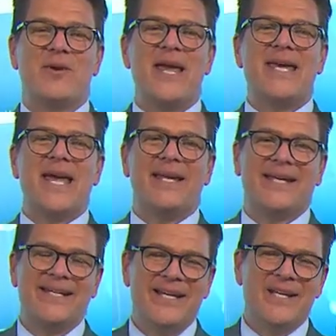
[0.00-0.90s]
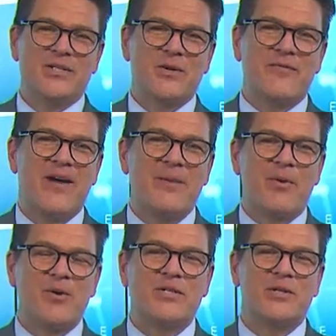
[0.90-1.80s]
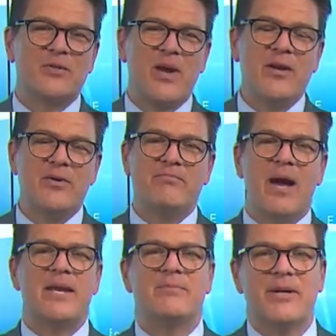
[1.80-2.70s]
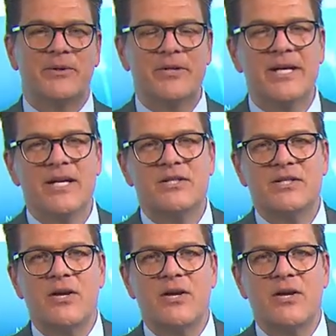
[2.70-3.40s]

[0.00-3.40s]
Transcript: Renee Kelly, a certified personal trainer and bodybuilder.